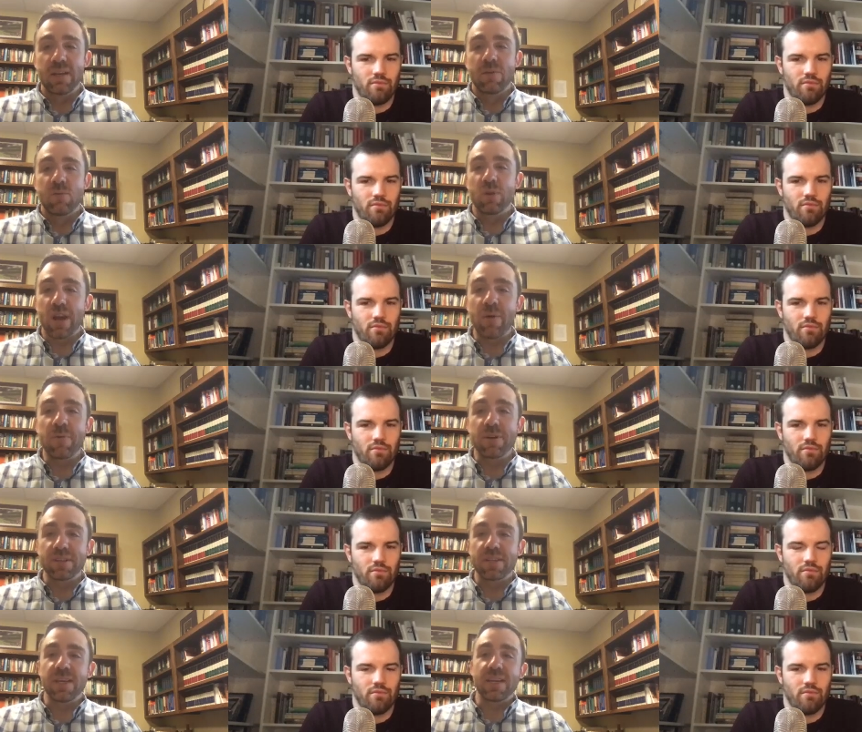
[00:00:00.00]
Speaker 1: what I want
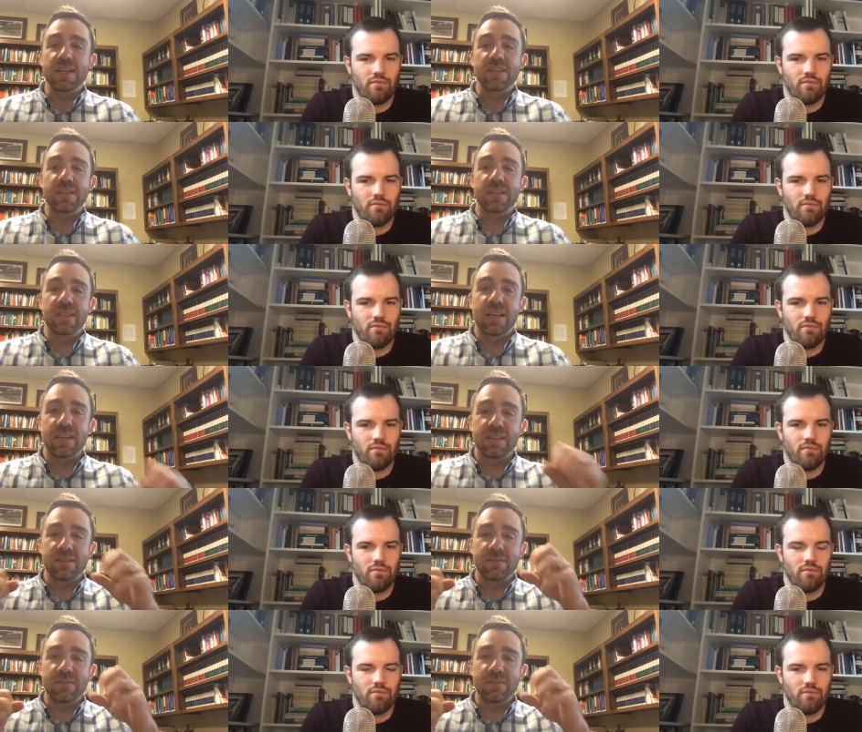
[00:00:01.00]
to say is that
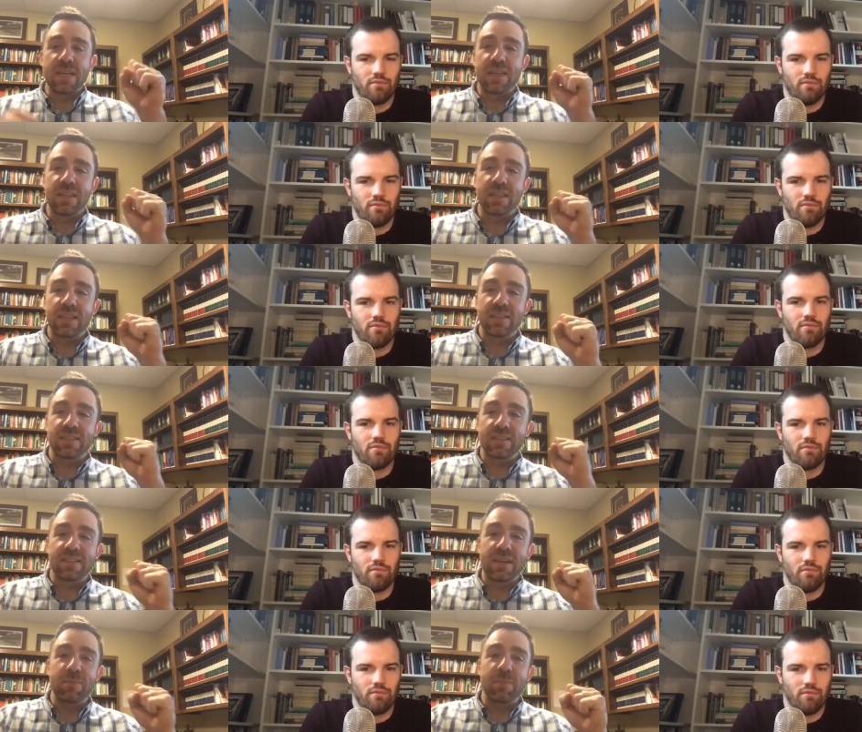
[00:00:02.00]
doesn't mean that that's the
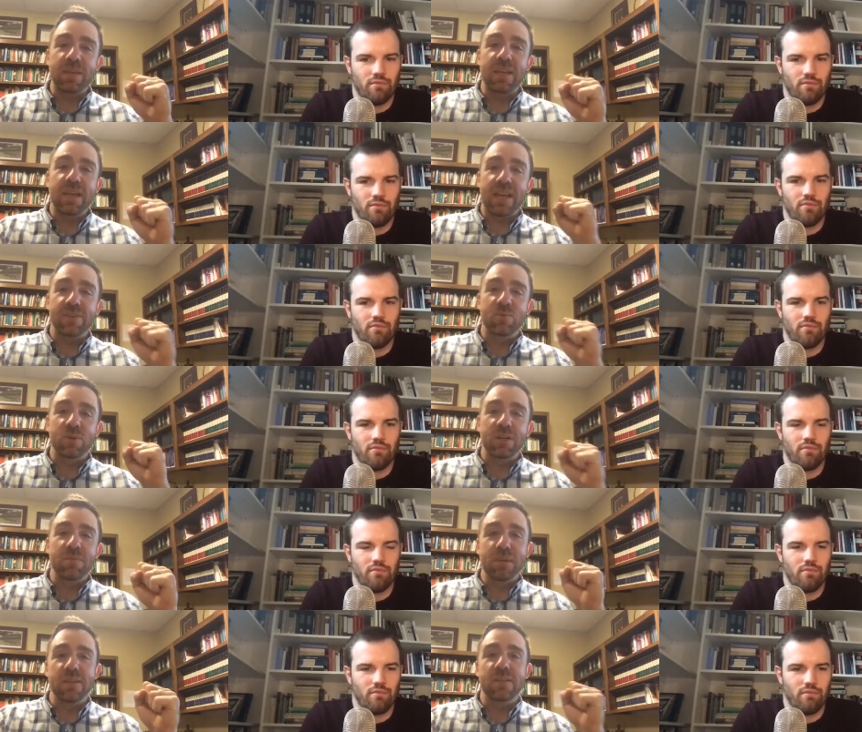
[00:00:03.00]
same thing as what
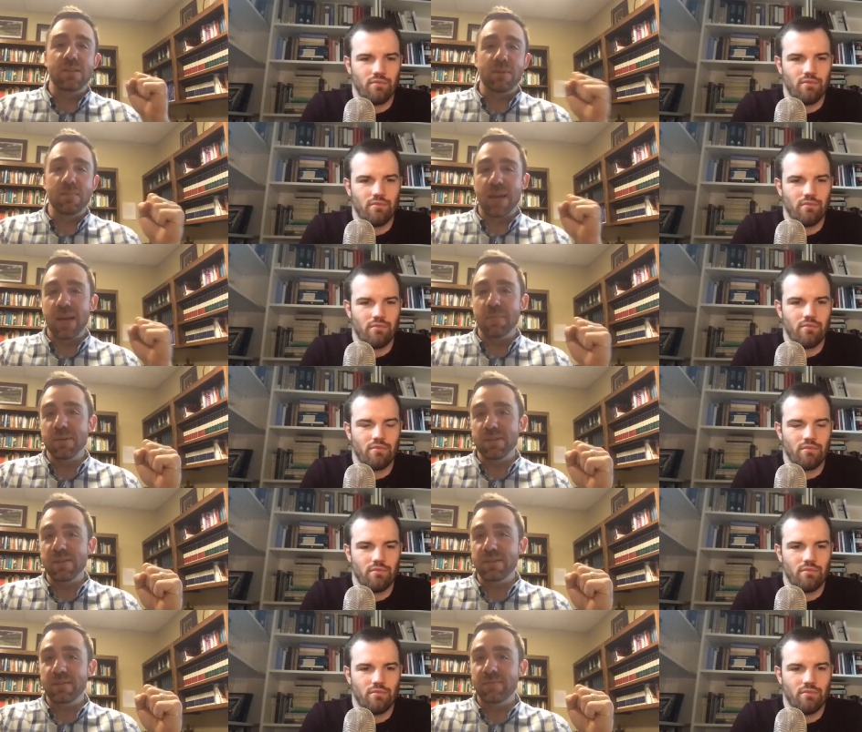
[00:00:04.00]
it means to be
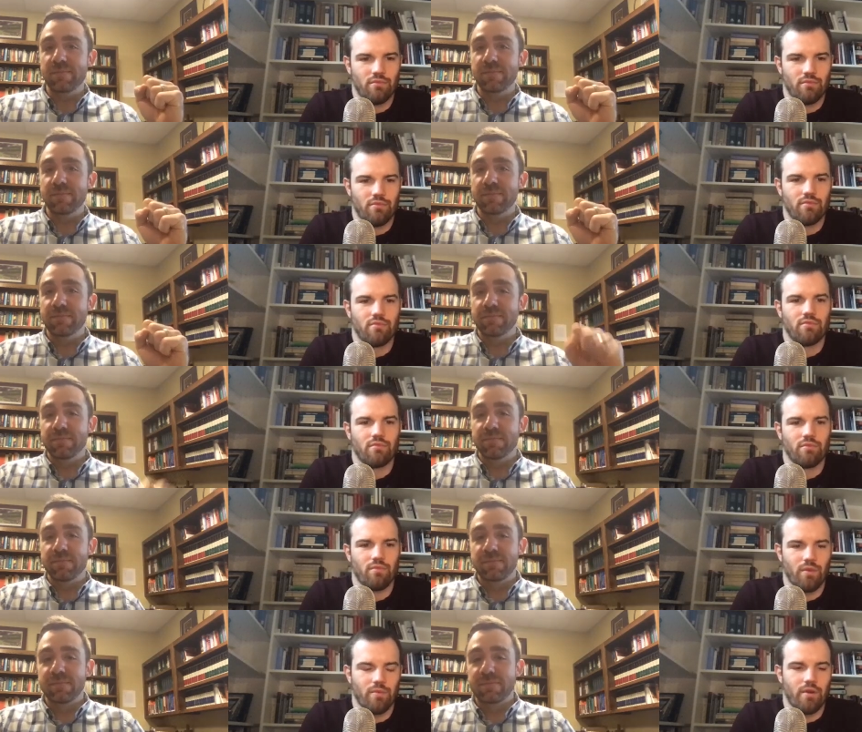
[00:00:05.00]
Baptist.
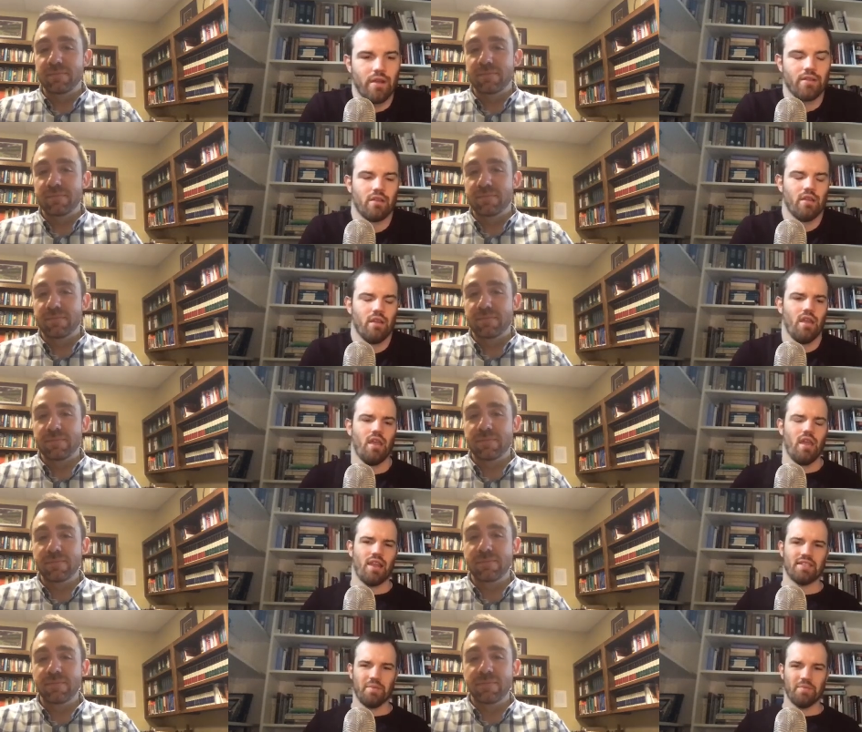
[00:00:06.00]
Speaker 2: Right.
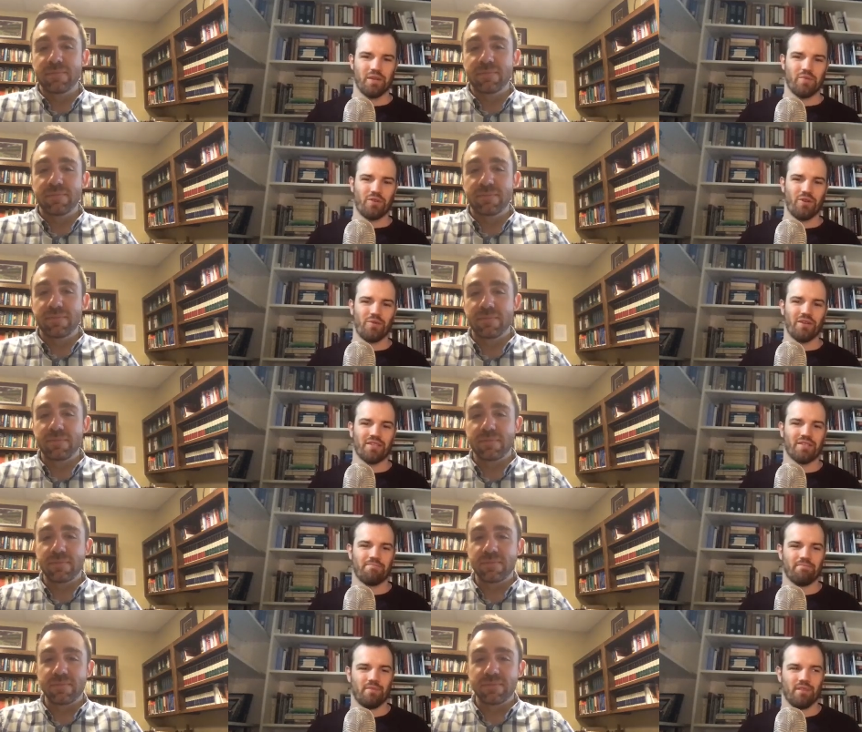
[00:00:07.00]
And it seems like we're
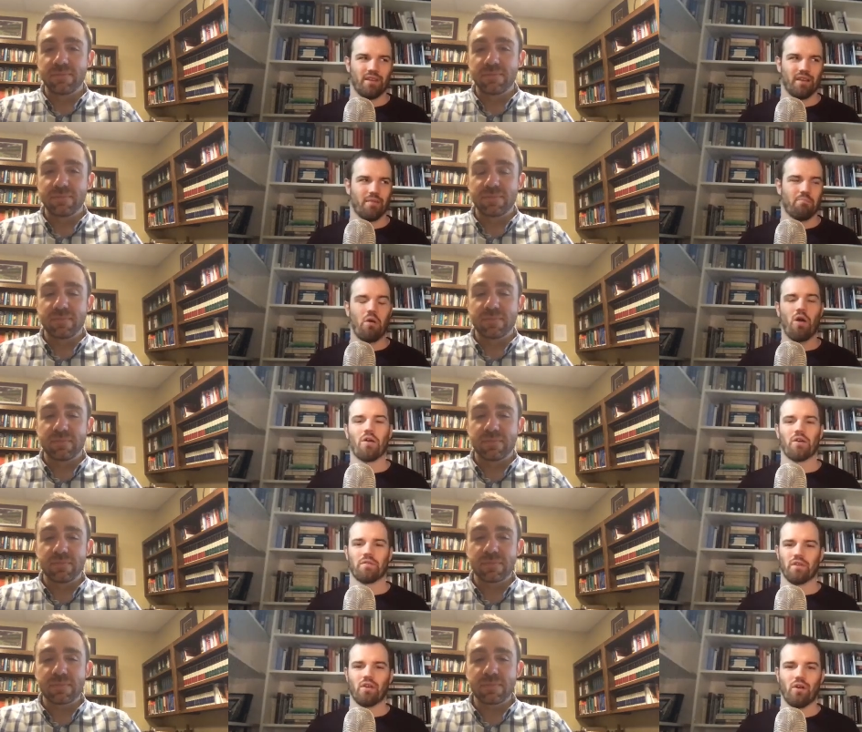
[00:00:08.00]
always uh, part
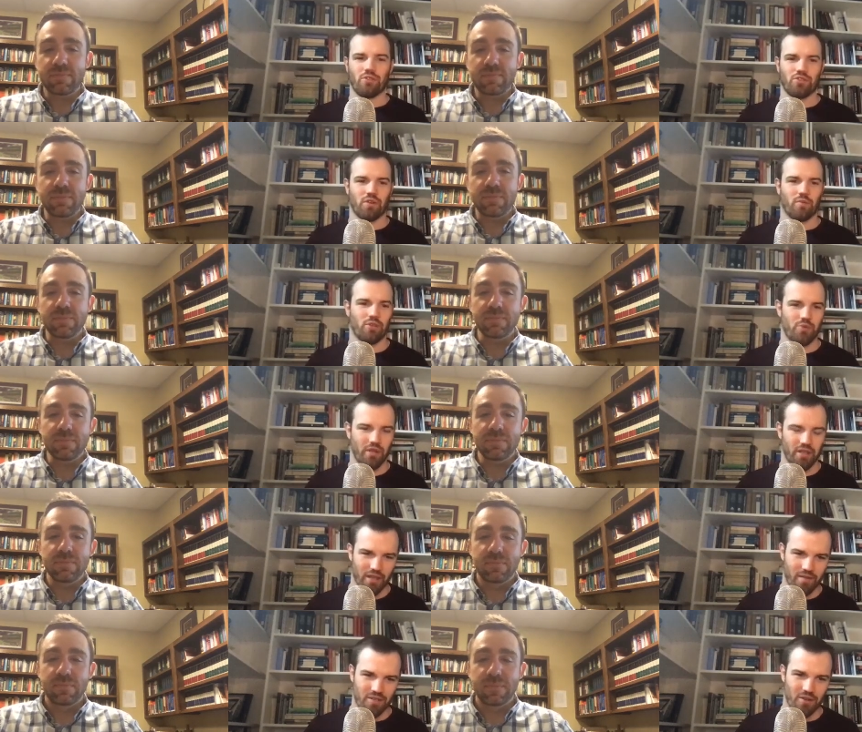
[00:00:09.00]
of the culture in which we
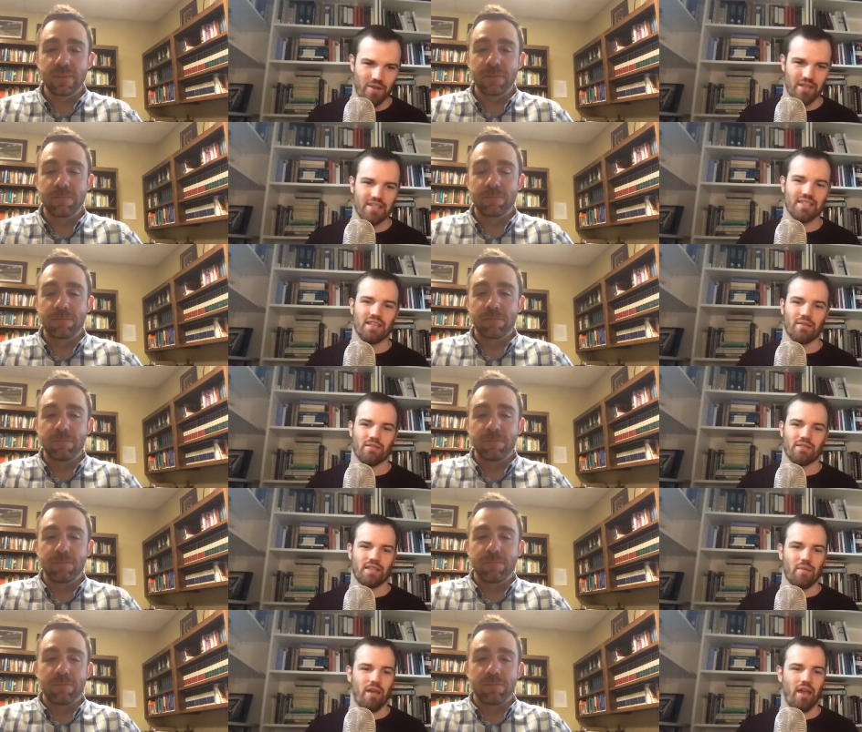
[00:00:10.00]
live. There's always
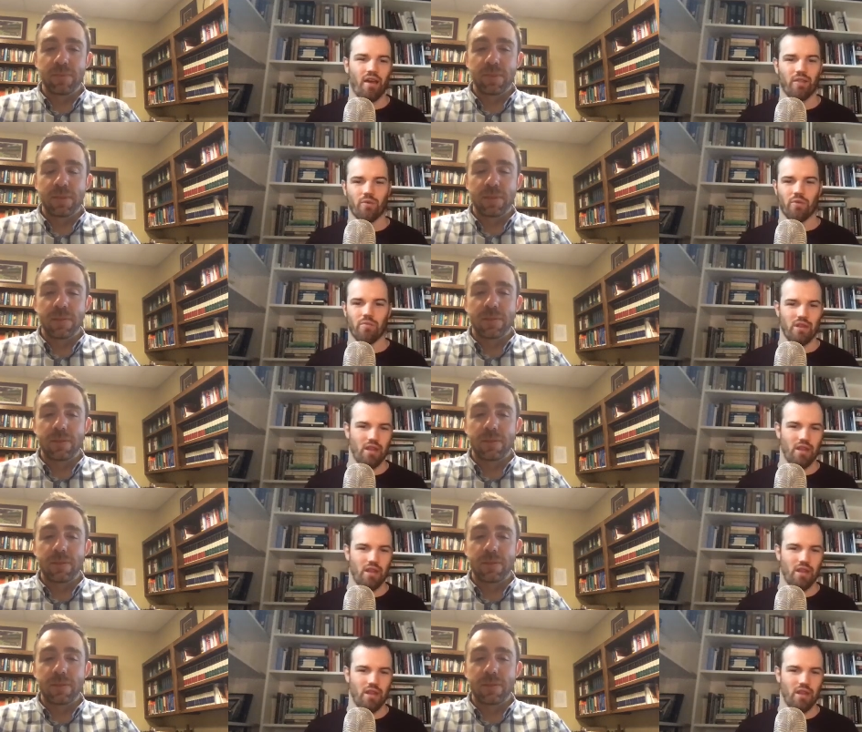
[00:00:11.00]
somehow that we're being